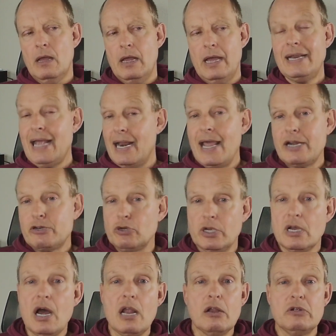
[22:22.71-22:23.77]
An electric
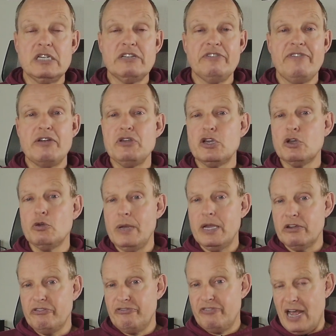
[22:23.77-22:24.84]
collar is a very
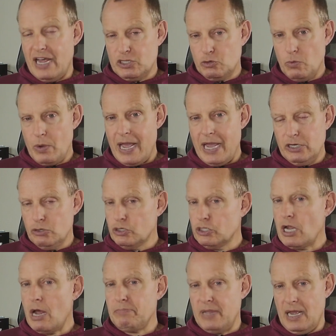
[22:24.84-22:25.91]
quick and fast way to
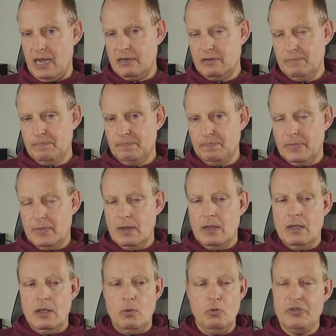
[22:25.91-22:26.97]
stop that
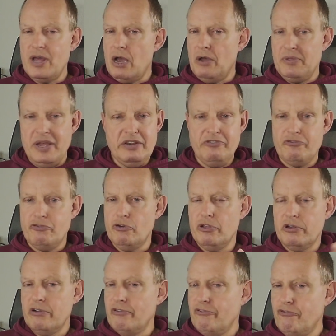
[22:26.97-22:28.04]
without any
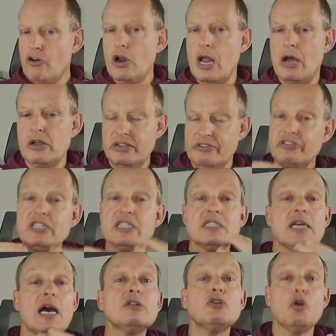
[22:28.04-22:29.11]
further fallout, if it's
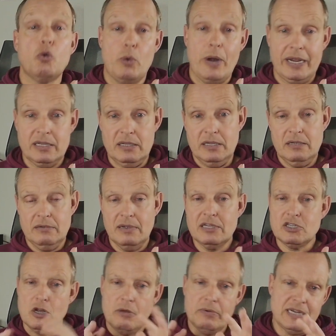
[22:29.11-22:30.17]
done correctly.
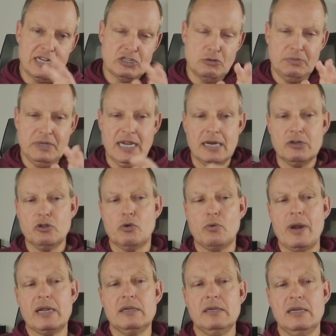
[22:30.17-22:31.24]
That's all. It has to be done
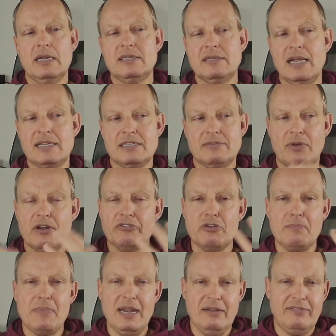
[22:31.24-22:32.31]
correctly. That's one of the
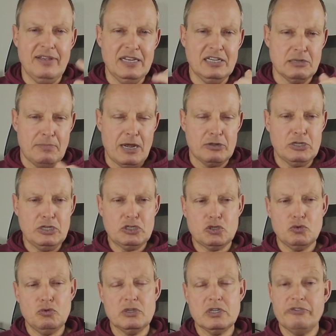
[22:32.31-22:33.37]
main things about these
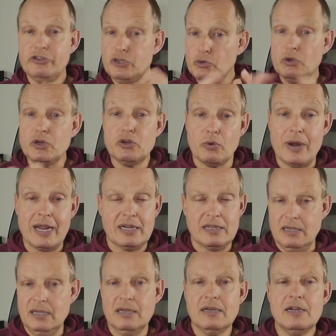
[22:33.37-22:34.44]
tools. If you do it
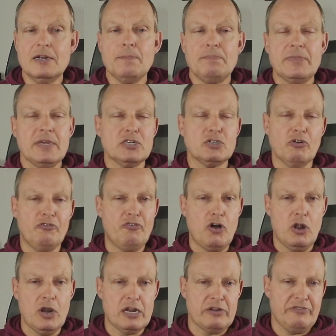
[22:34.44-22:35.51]
correctly, there's no
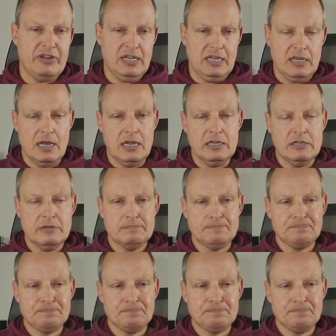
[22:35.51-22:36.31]
fallout of any kind.